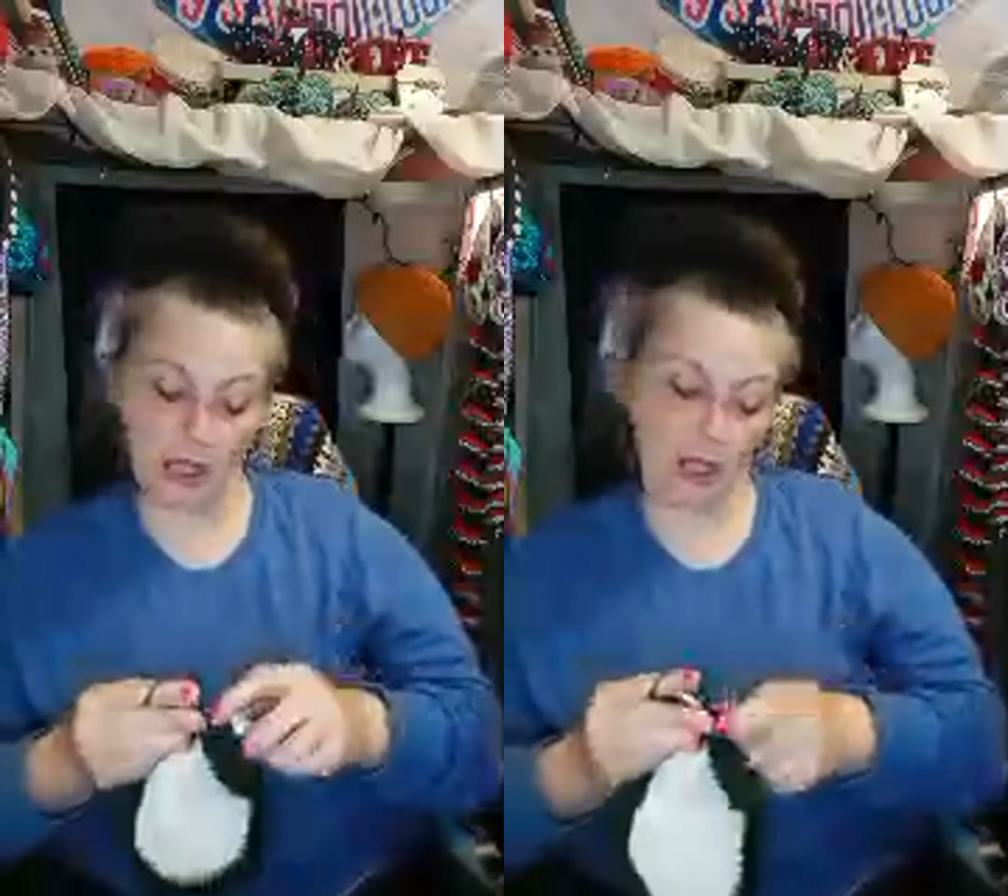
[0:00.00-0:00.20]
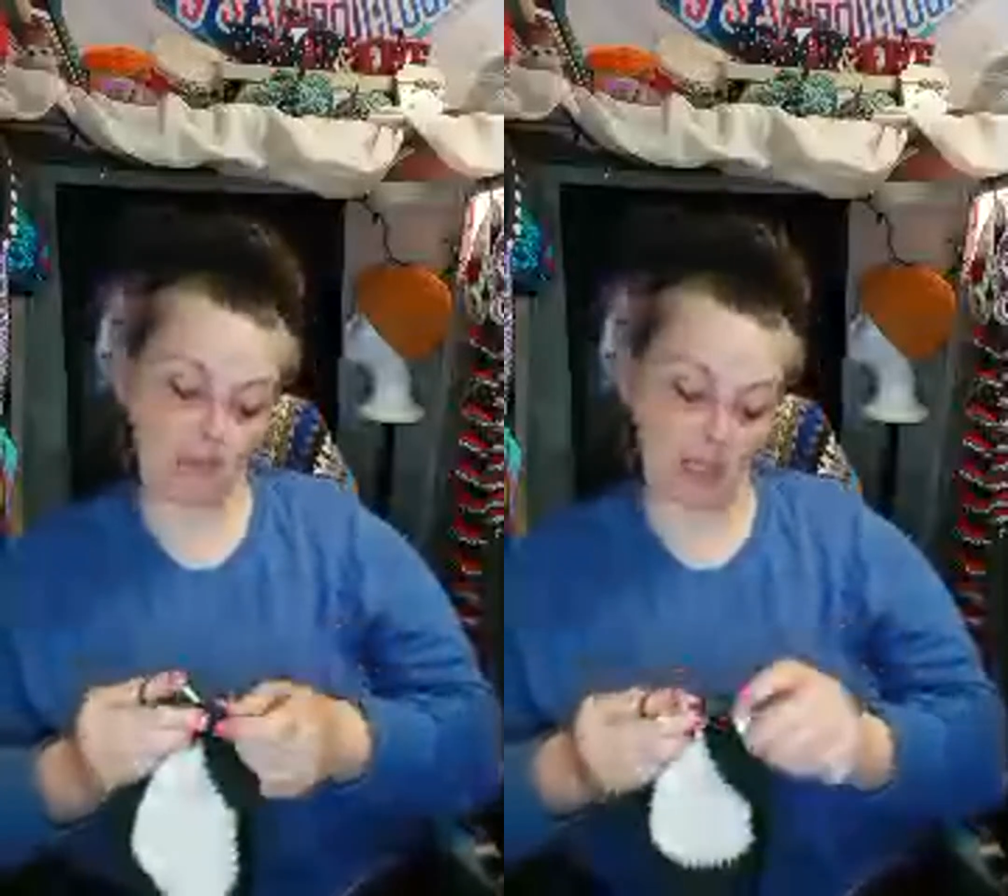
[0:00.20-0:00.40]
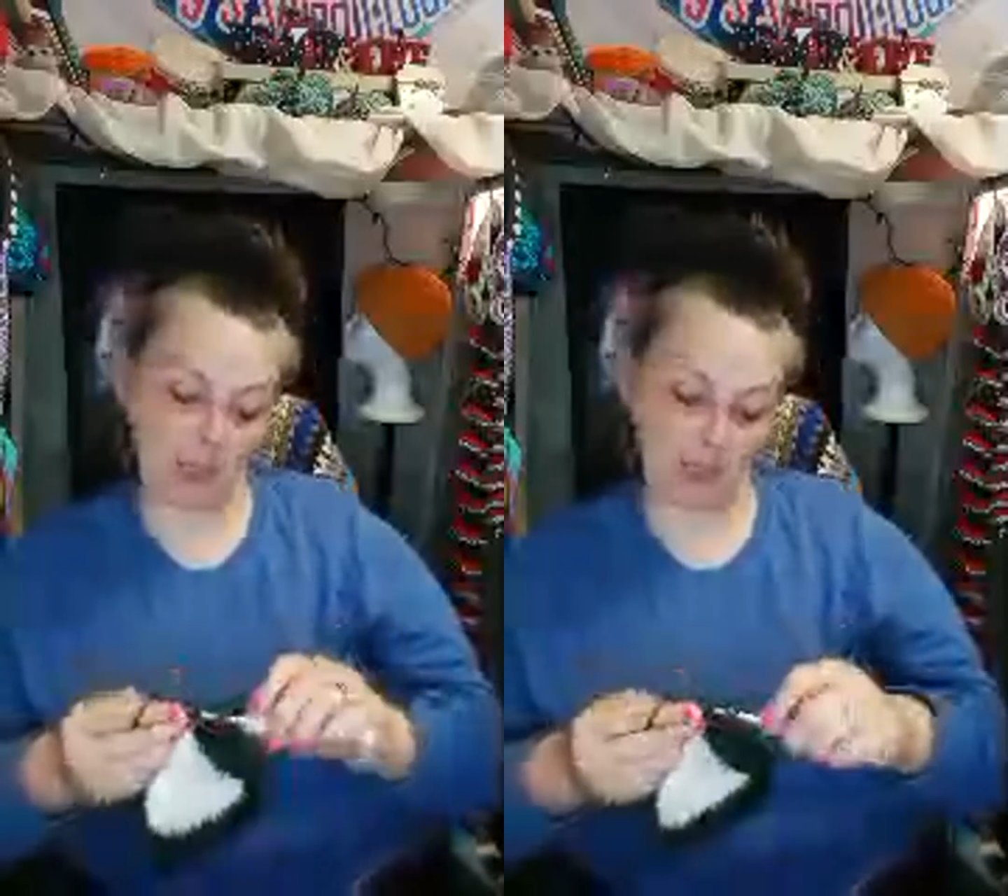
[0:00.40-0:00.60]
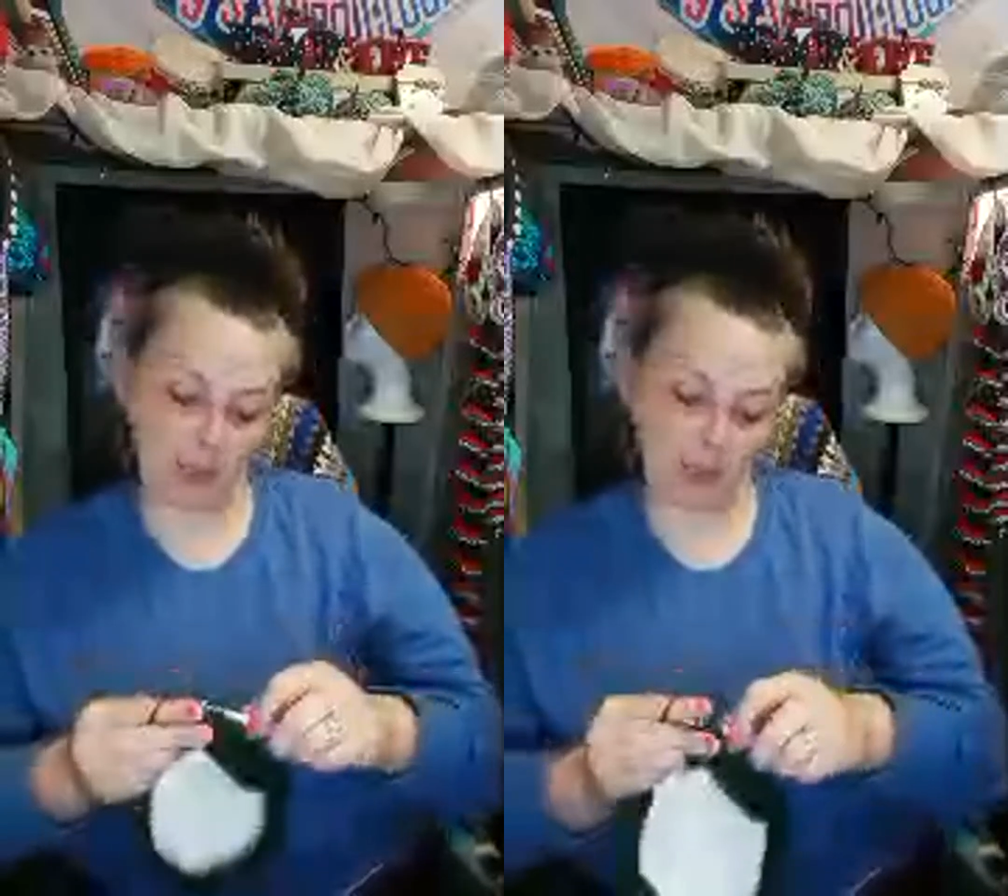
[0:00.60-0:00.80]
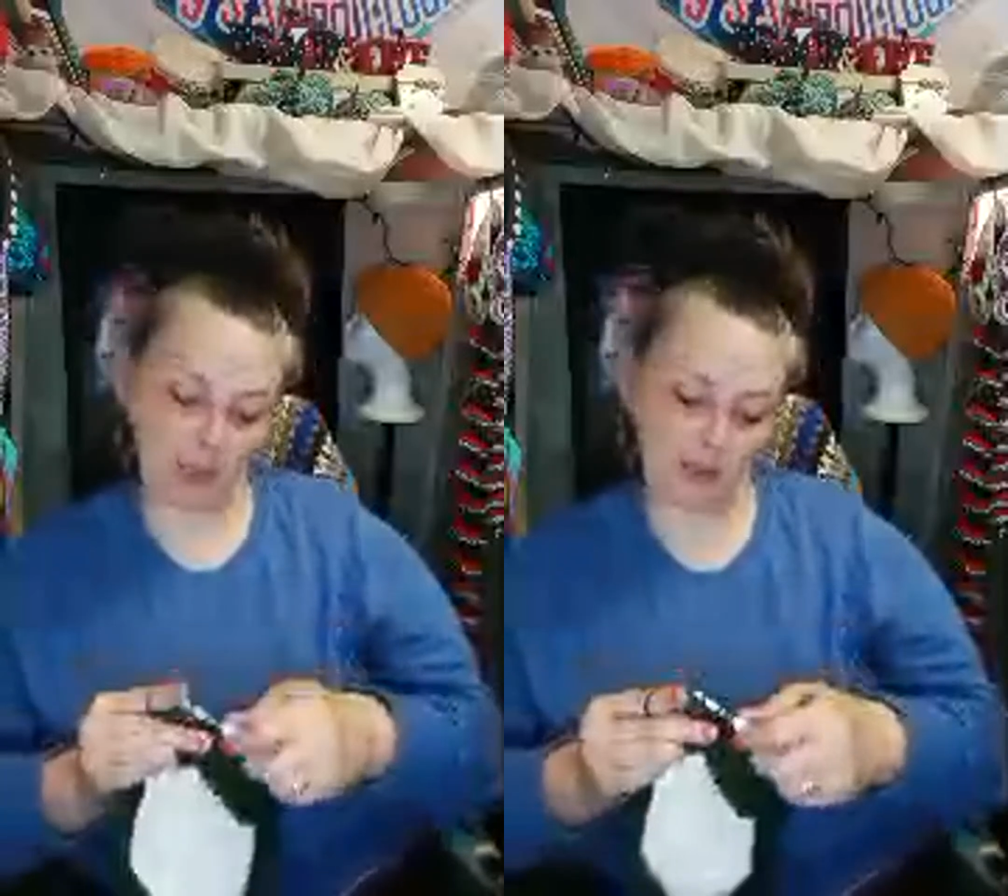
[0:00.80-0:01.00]
and back
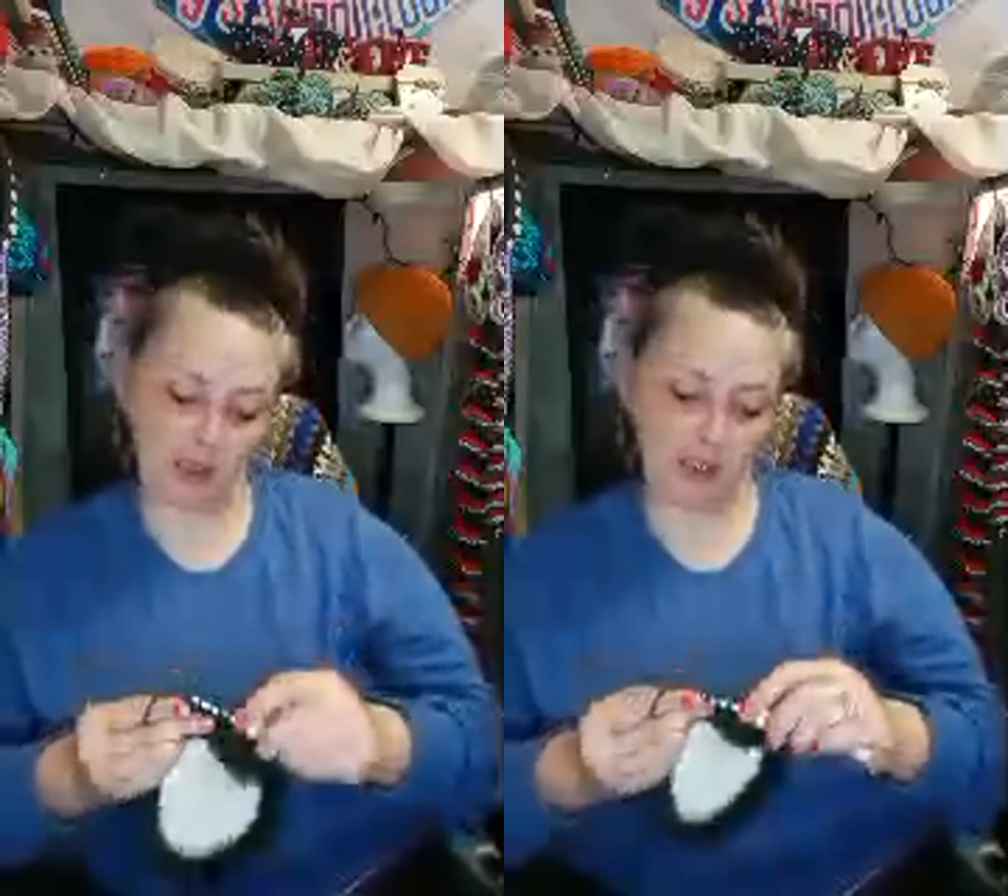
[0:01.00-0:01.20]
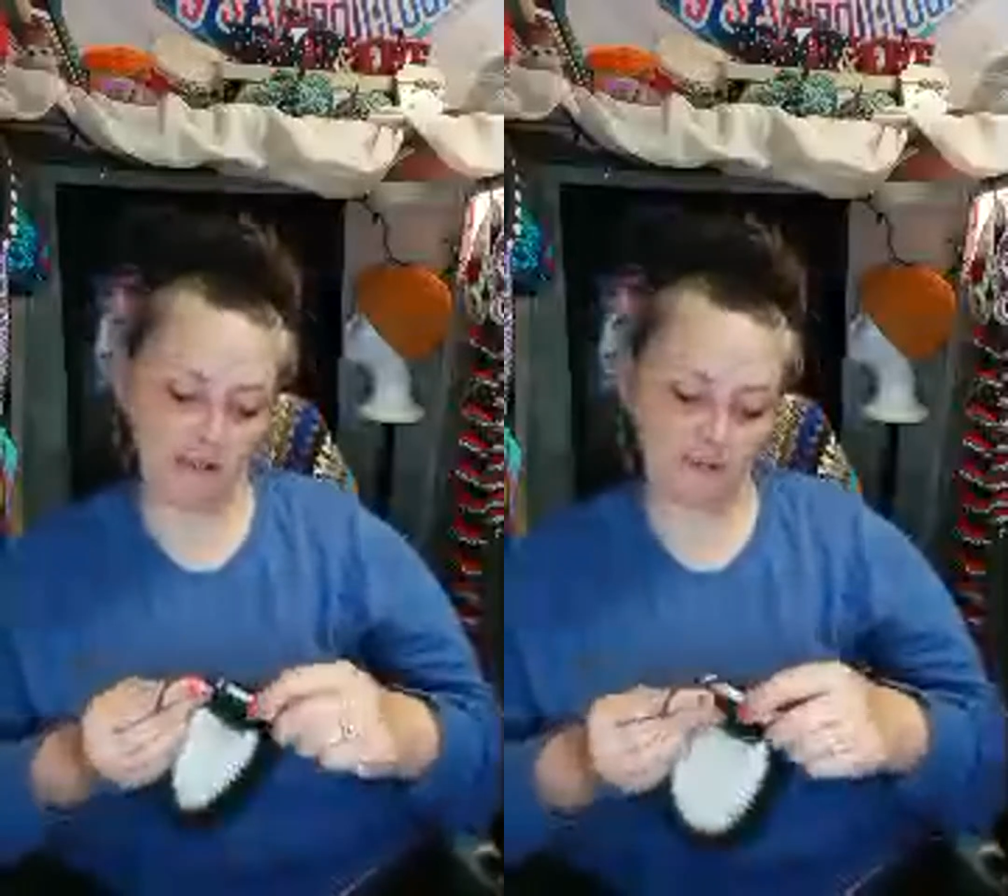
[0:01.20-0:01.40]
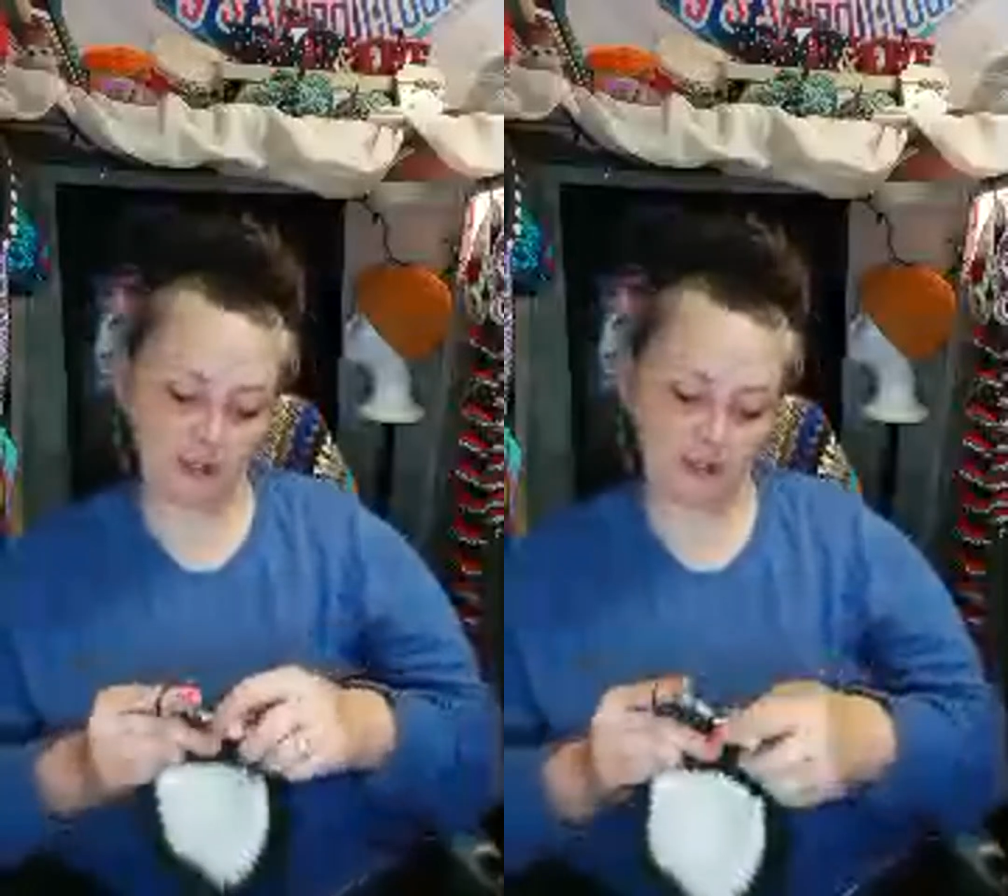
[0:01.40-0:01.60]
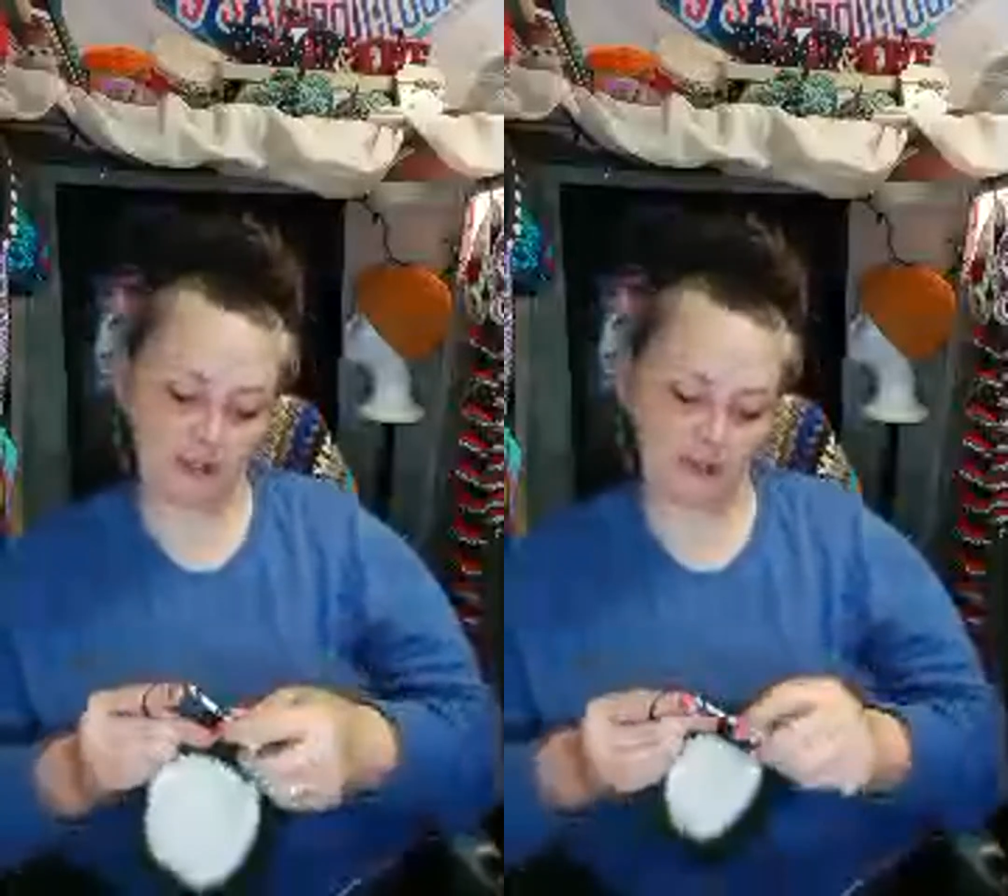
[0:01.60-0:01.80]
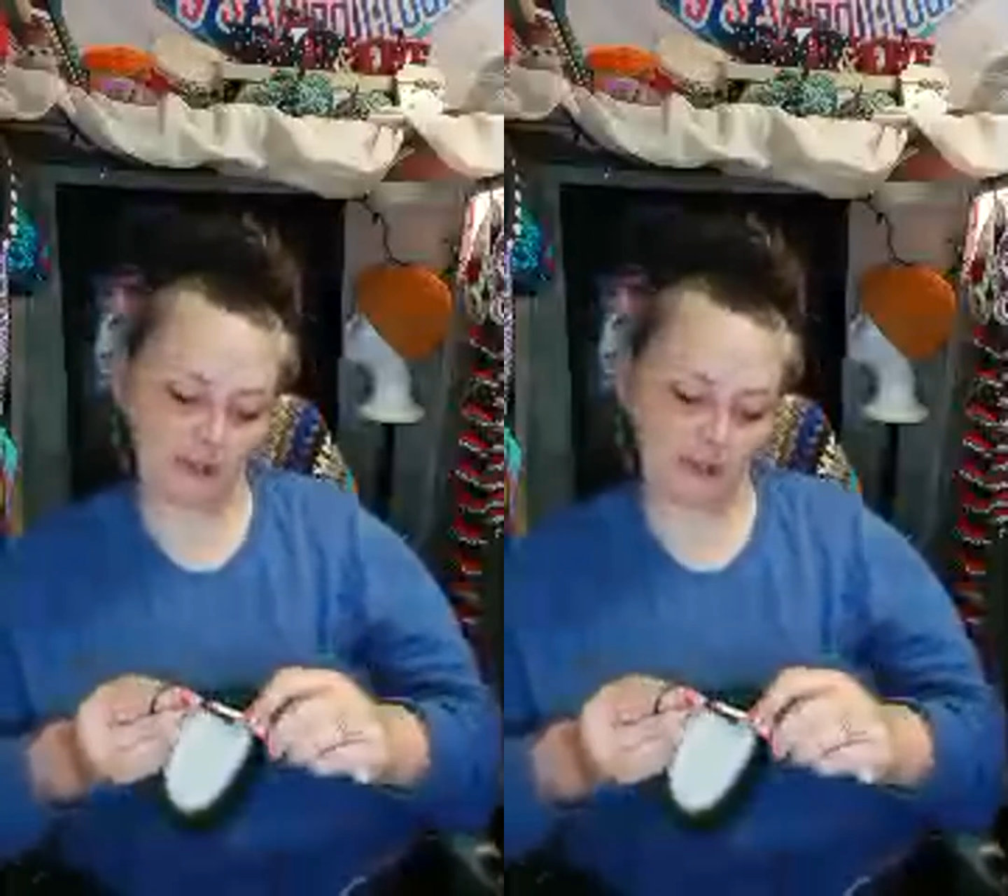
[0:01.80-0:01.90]
post. It gives all different